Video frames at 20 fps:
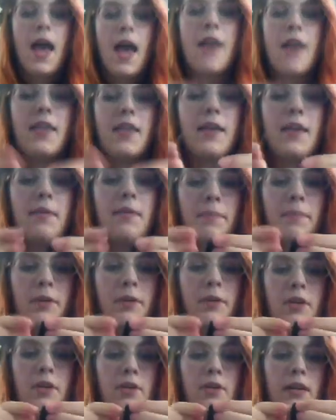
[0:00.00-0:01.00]
and then
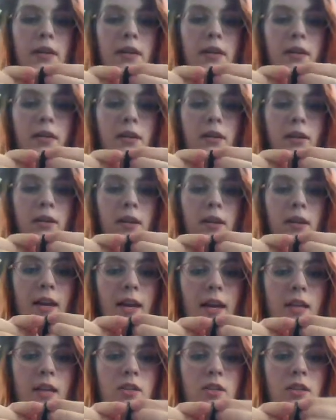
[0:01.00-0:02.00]
put your needle
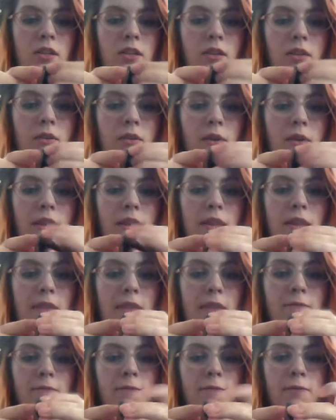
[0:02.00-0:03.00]
into the